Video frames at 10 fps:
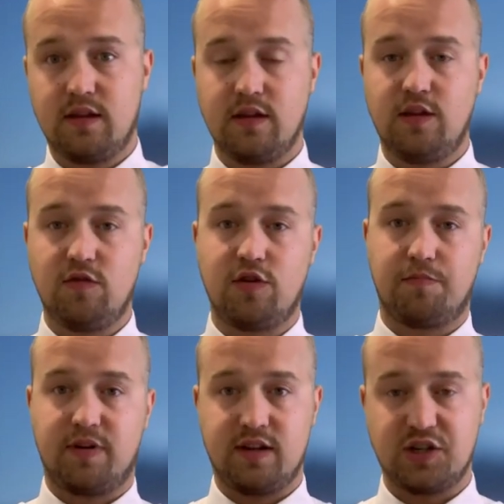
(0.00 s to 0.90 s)
the
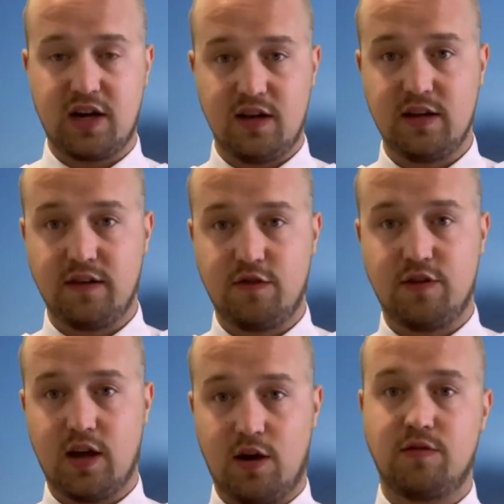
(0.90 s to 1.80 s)
YouTube page I linked you
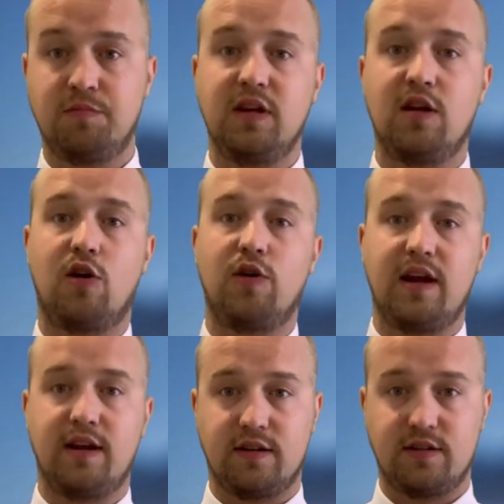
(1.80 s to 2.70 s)
down below
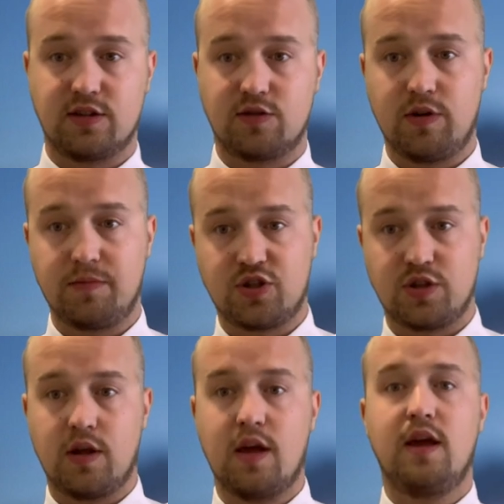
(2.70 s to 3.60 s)
in the
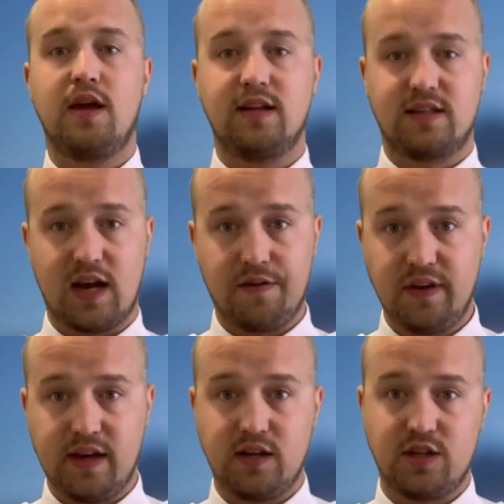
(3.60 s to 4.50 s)
description. It's
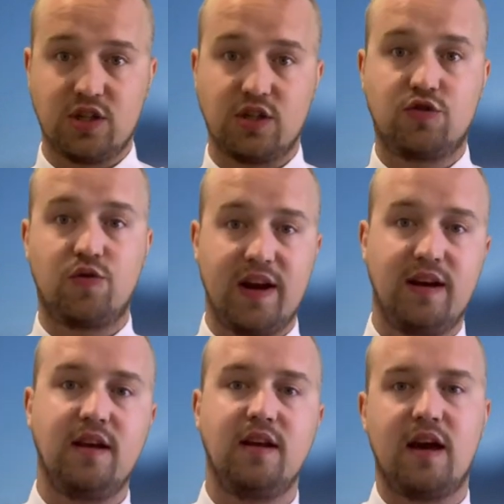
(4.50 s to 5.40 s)
Aviation
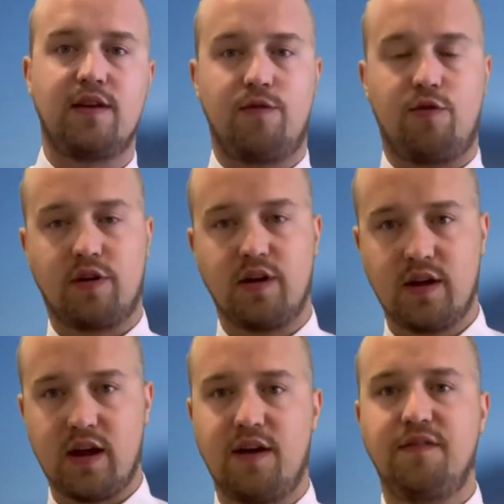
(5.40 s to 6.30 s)
Training Network.
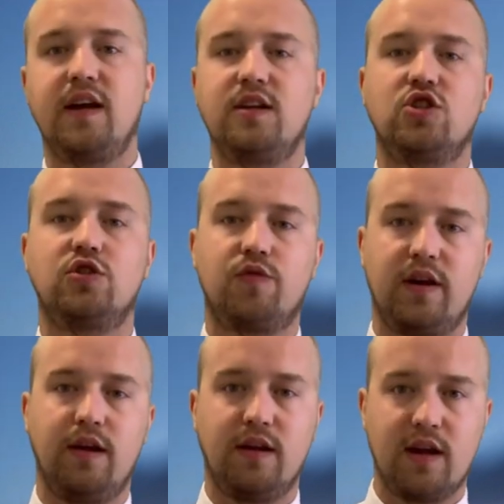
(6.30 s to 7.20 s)
Aviation
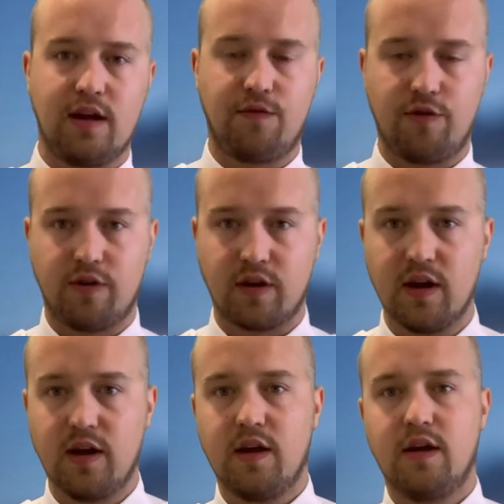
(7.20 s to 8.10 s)
Training Network,
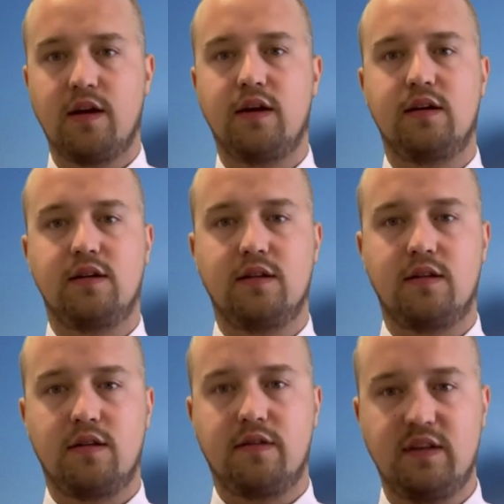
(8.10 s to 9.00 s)

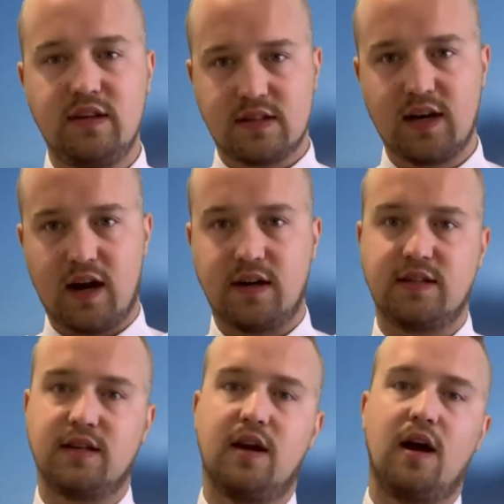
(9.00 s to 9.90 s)
these
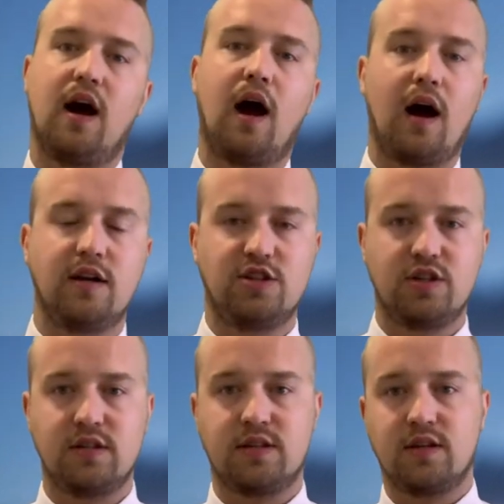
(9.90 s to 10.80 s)
guys are
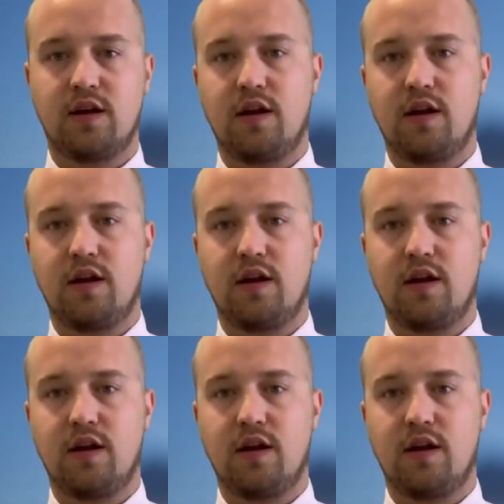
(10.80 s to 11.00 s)
just